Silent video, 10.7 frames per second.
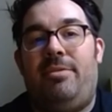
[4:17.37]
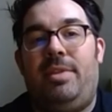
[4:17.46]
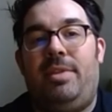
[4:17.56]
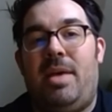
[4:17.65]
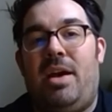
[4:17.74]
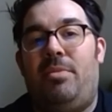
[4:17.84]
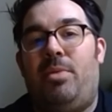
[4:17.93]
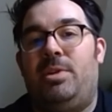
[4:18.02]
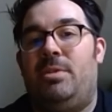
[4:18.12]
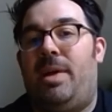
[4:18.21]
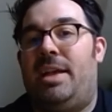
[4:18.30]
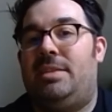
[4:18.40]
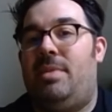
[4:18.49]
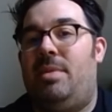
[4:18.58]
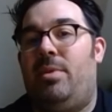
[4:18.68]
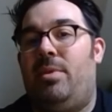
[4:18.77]
the amount of protein in the plasma
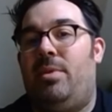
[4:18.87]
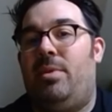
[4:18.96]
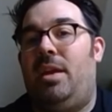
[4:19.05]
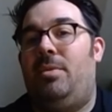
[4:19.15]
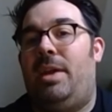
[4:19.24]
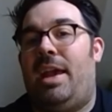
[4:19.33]
membrane,